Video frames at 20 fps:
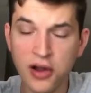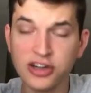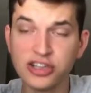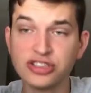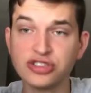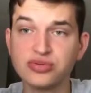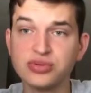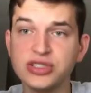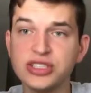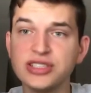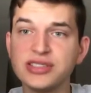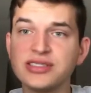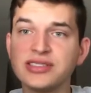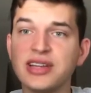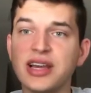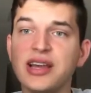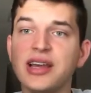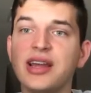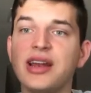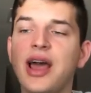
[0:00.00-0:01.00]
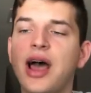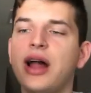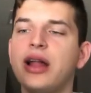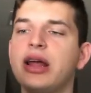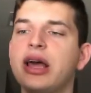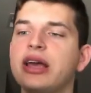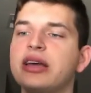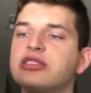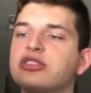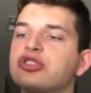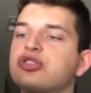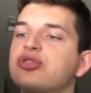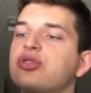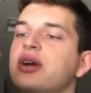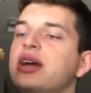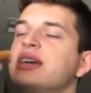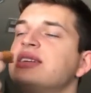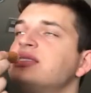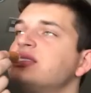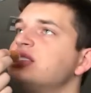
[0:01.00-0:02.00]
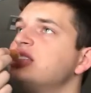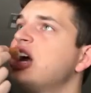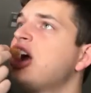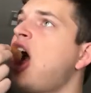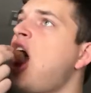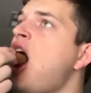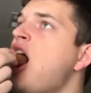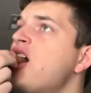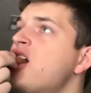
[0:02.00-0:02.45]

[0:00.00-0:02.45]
Because real estate in LA is crazy.